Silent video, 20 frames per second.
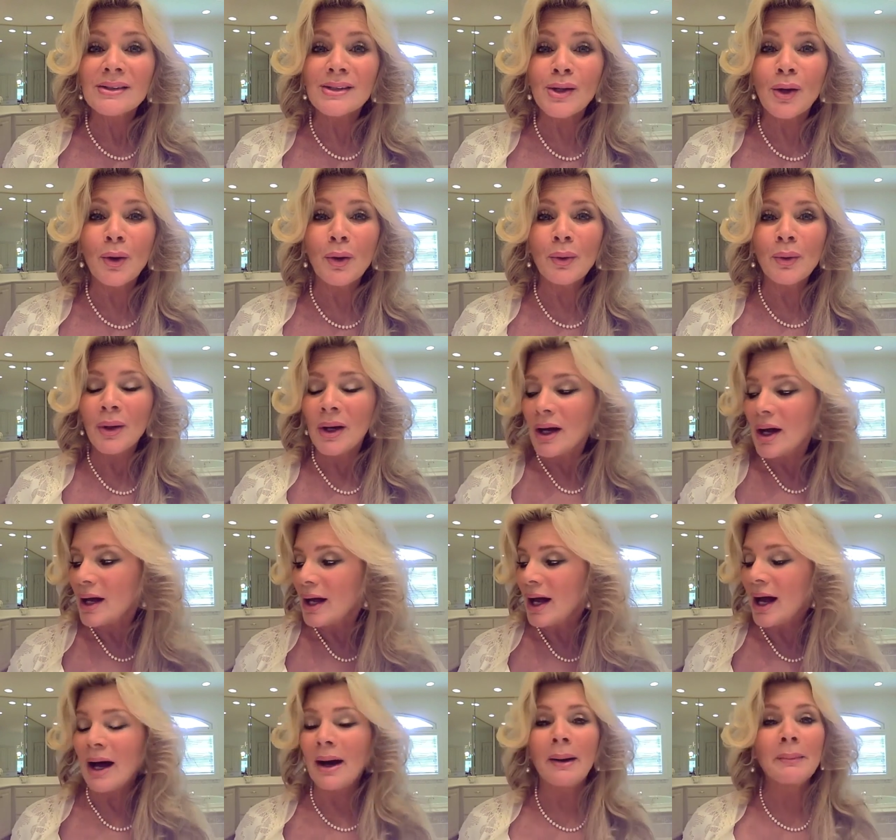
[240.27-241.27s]
So
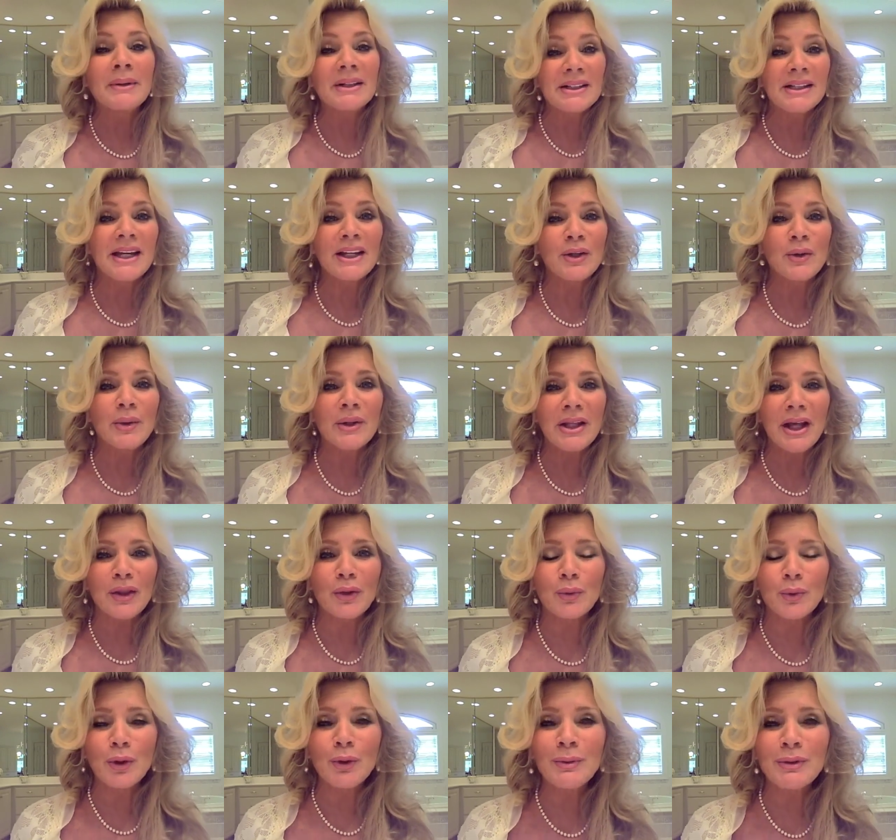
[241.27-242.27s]
uh, I'm going to take you in the
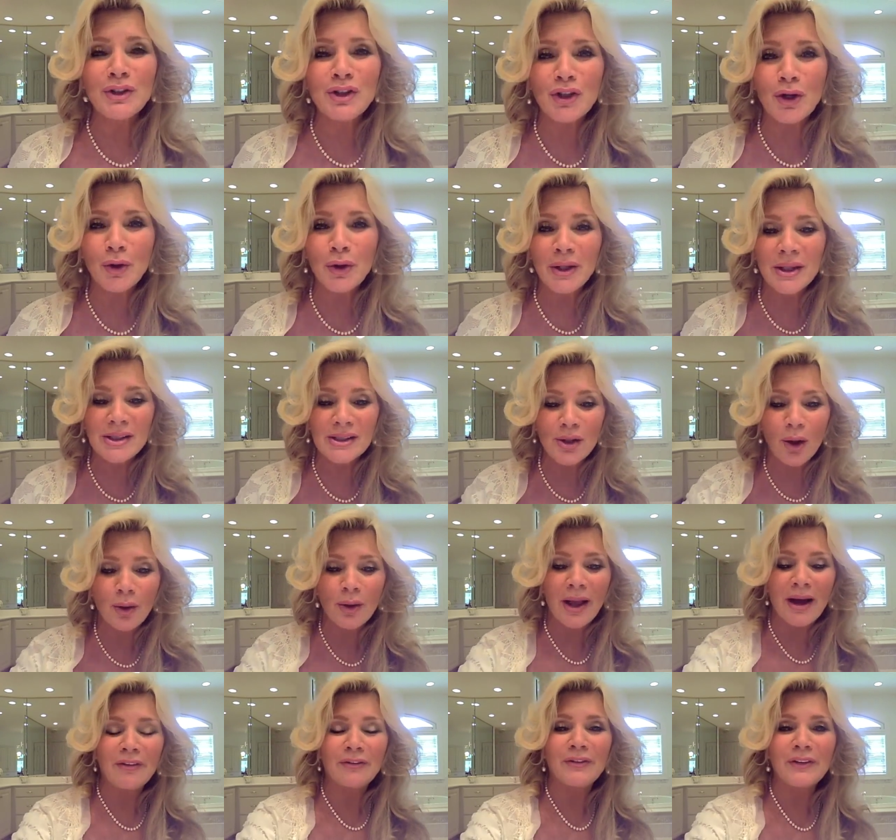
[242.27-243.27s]
other room and show you this whole
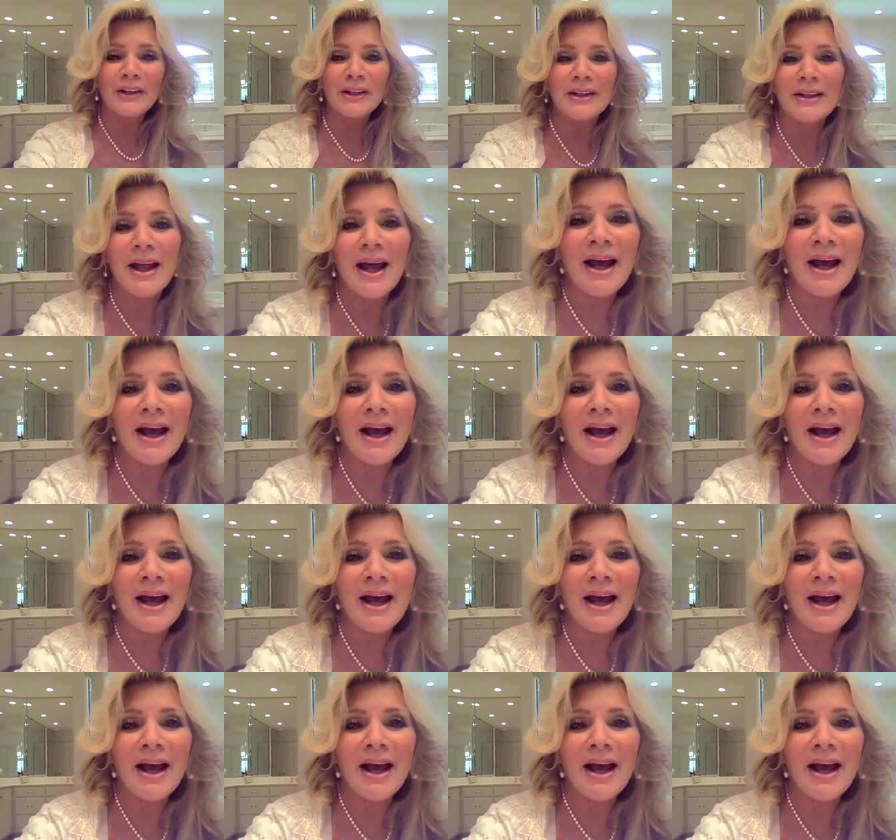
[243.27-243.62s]
outfit,